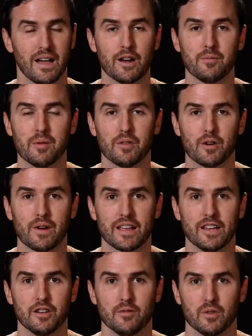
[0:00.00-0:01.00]
I know people that
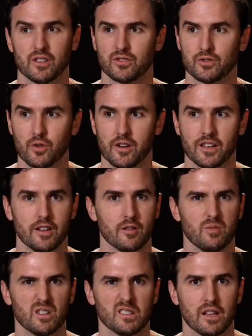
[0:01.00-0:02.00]
write Kindle books, short
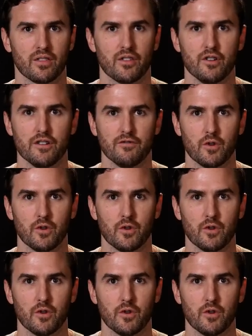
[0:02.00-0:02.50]
Kindle books, like 30,